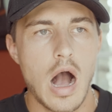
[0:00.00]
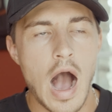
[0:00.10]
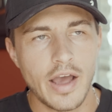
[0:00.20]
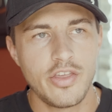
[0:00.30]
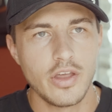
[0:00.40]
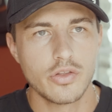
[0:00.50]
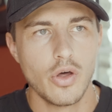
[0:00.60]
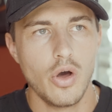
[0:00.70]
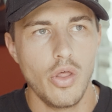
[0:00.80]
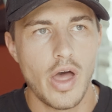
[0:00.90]
I think
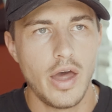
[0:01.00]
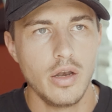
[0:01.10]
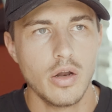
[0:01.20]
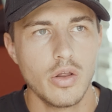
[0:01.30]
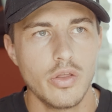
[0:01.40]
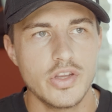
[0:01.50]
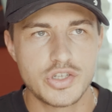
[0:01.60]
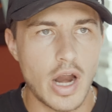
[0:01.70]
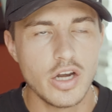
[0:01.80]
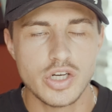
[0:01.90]
though that the
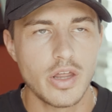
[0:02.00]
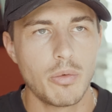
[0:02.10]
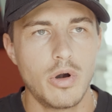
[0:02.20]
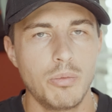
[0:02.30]
strategy that we're